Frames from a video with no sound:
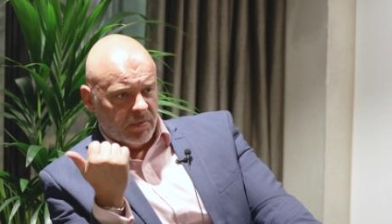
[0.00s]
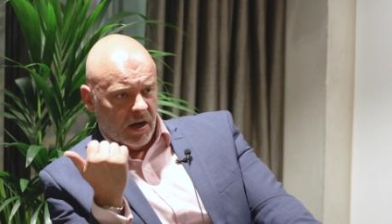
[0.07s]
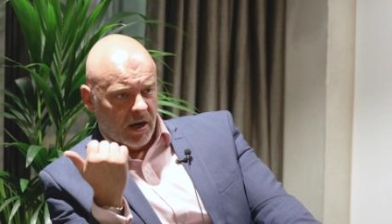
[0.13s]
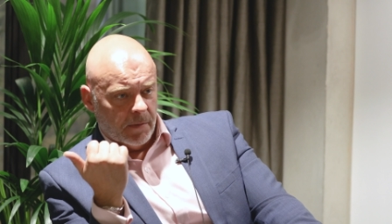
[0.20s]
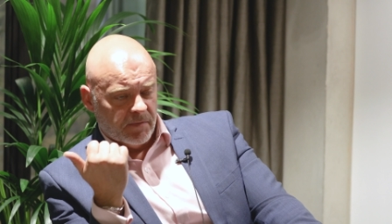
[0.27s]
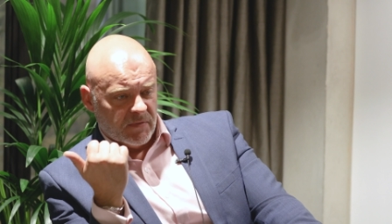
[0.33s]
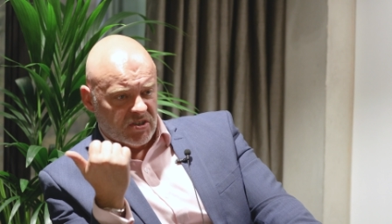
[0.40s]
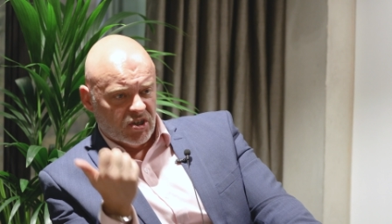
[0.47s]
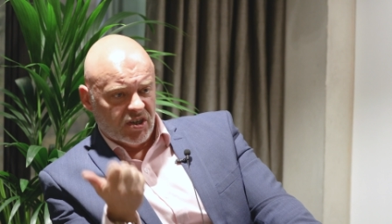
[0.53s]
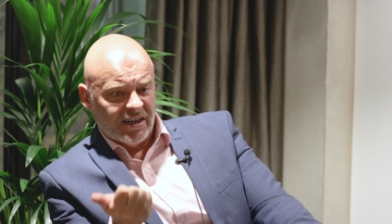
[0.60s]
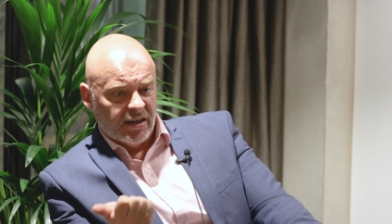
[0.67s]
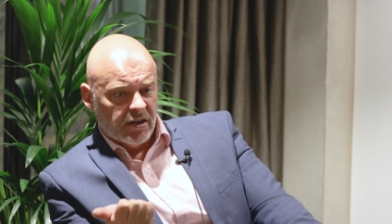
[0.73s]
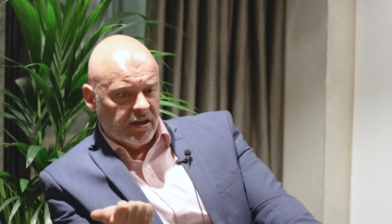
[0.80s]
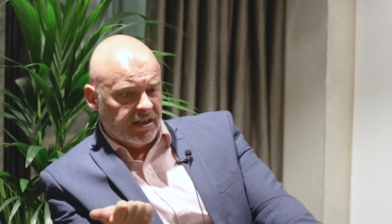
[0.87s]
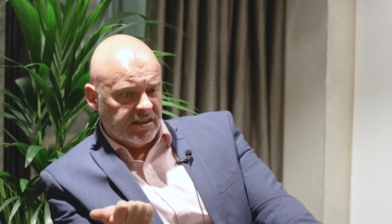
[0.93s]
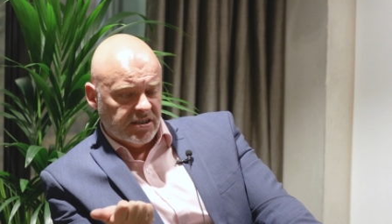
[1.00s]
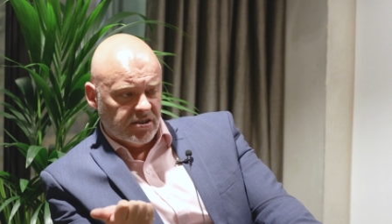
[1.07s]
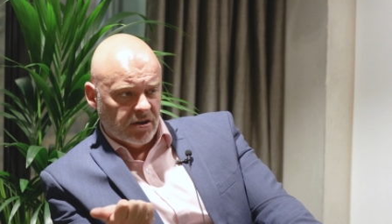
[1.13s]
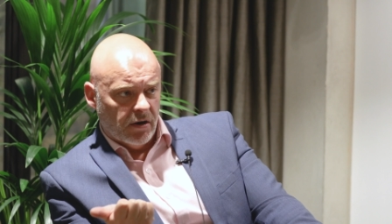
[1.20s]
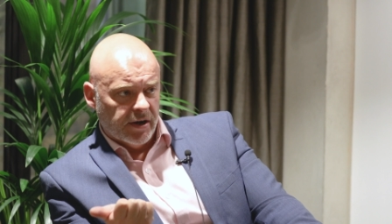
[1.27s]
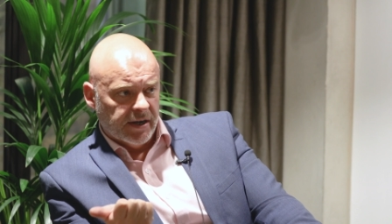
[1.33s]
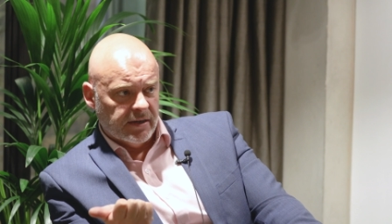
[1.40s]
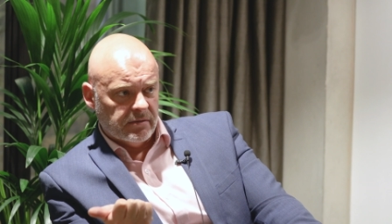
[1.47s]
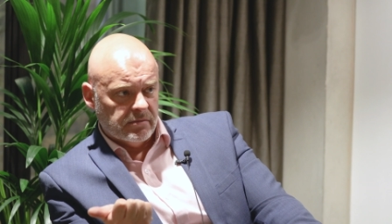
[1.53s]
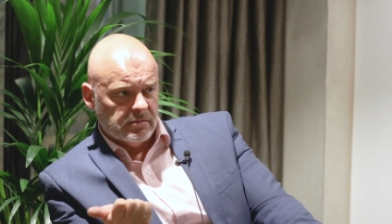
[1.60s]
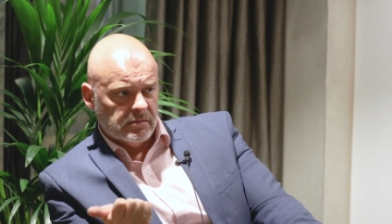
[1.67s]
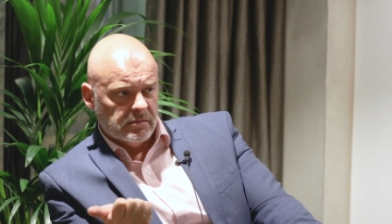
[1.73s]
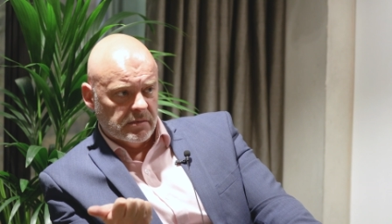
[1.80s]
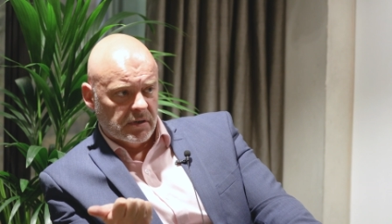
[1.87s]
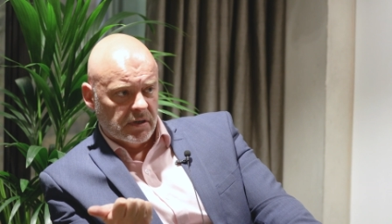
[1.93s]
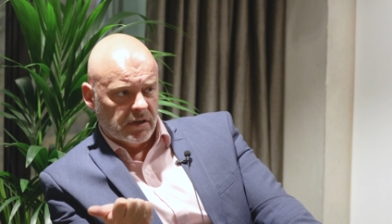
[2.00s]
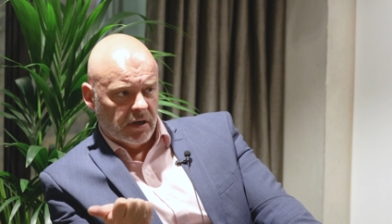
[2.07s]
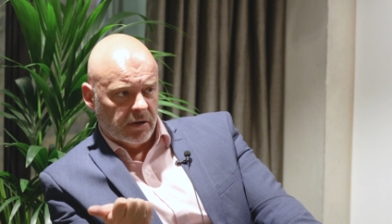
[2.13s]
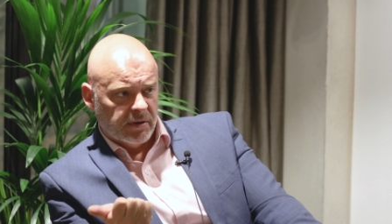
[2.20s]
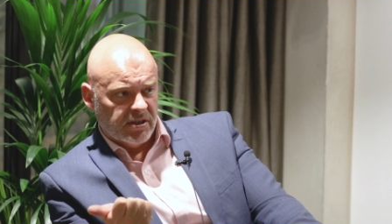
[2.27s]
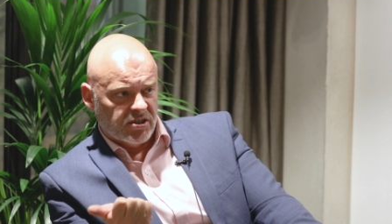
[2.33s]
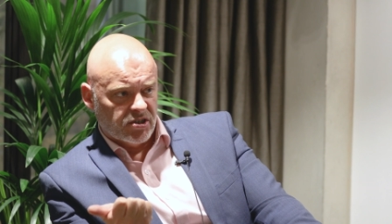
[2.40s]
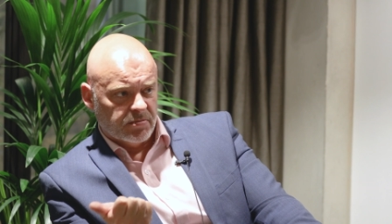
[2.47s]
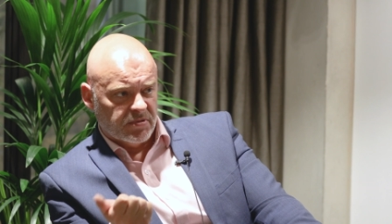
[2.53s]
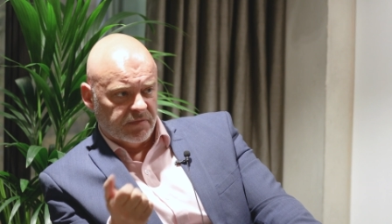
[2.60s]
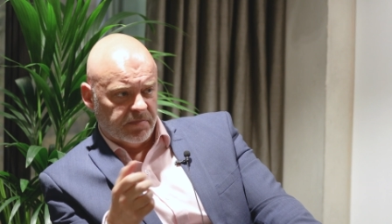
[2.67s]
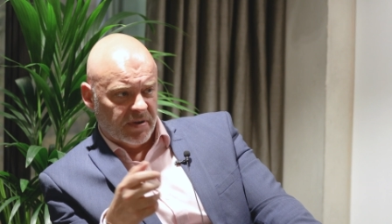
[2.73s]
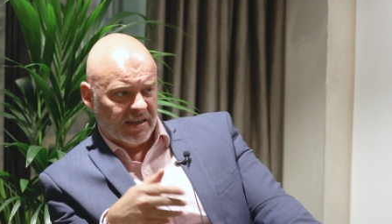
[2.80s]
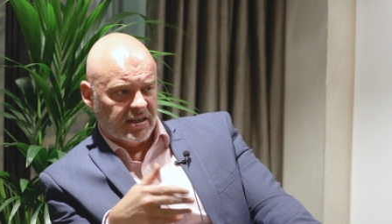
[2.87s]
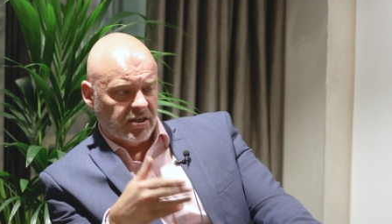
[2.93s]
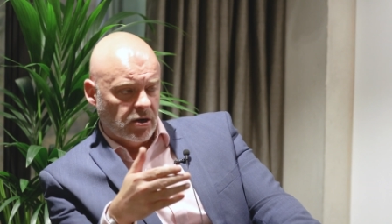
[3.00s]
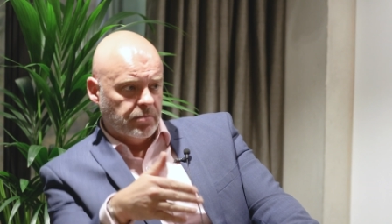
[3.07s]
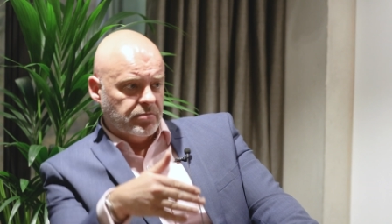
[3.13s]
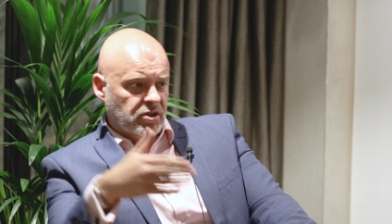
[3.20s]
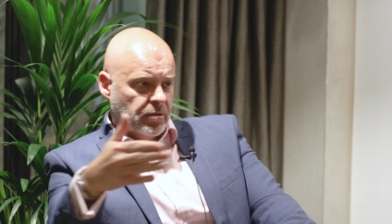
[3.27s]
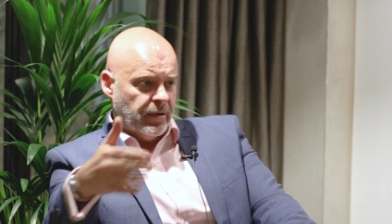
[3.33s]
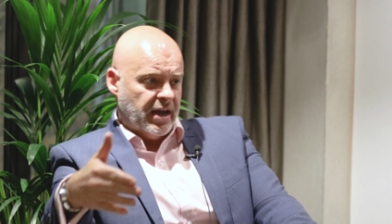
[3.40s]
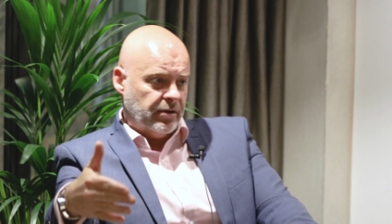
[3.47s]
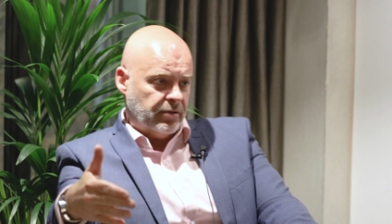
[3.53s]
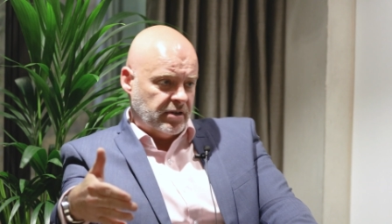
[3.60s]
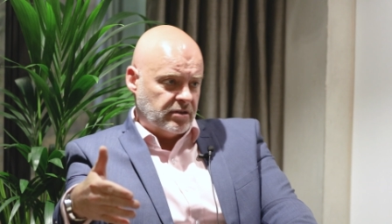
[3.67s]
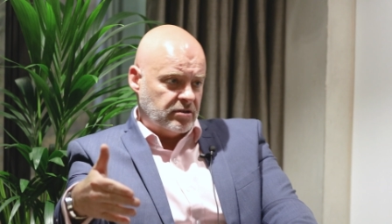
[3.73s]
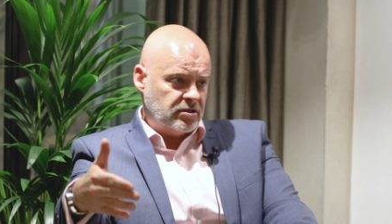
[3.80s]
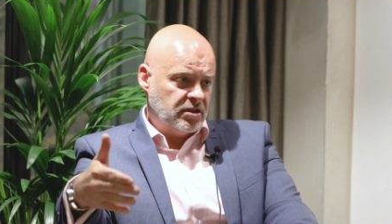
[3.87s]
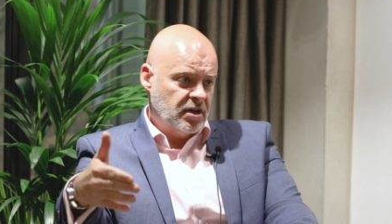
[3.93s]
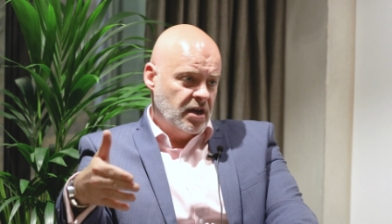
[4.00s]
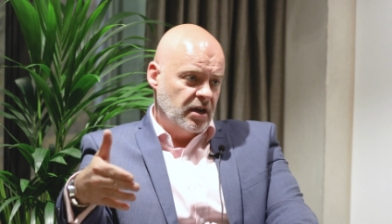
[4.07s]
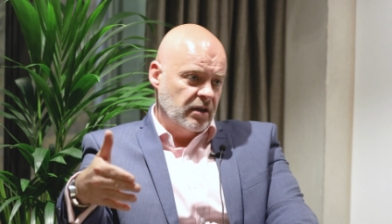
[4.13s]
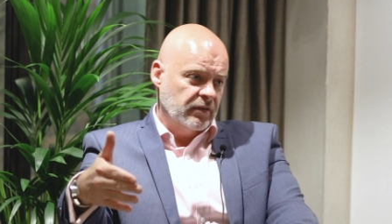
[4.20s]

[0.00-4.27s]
certainly learning design, in terms of picking up new areas